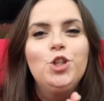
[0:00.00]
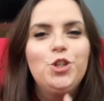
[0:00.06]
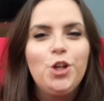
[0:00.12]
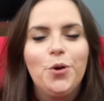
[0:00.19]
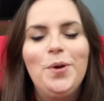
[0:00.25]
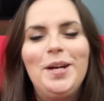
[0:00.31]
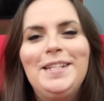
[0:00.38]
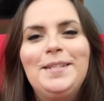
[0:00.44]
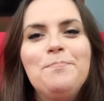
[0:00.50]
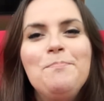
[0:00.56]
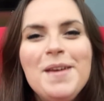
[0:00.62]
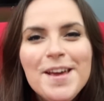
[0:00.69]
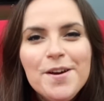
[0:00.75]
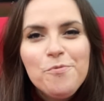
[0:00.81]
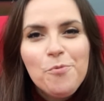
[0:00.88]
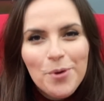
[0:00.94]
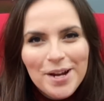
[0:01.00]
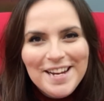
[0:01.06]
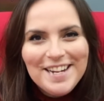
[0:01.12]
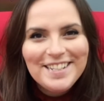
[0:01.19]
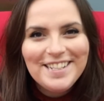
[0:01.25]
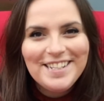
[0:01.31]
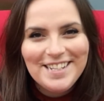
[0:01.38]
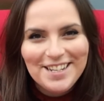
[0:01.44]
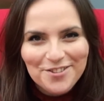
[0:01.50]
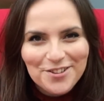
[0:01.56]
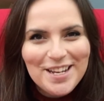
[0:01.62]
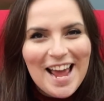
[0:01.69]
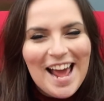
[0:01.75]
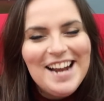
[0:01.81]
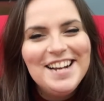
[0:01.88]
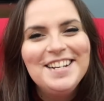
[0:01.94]
So it's mere weeks till
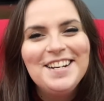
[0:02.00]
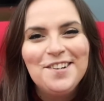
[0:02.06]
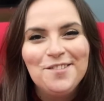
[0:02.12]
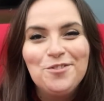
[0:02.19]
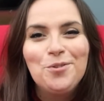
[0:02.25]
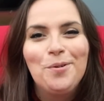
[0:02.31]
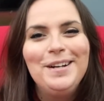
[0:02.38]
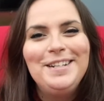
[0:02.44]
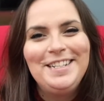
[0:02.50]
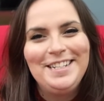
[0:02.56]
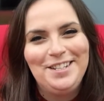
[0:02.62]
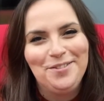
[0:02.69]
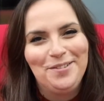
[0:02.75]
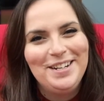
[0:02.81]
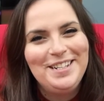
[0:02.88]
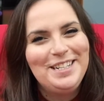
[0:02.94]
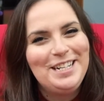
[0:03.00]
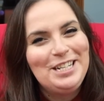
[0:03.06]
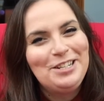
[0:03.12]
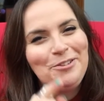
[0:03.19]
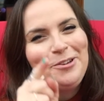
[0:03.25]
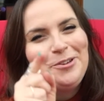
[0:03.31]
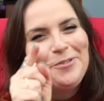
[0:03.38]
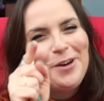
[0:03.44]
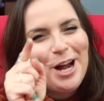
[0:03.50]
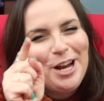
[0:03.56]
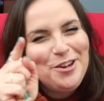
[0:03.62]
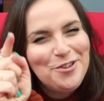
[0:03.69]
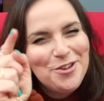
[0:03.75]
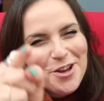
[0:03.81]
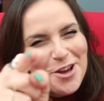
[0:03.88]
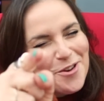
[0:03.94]
the end of 2022
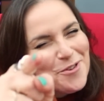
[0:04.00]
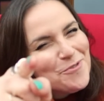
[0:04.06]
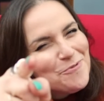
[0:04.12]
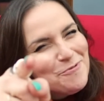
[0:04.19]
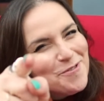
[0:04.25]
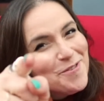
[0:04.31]
and you,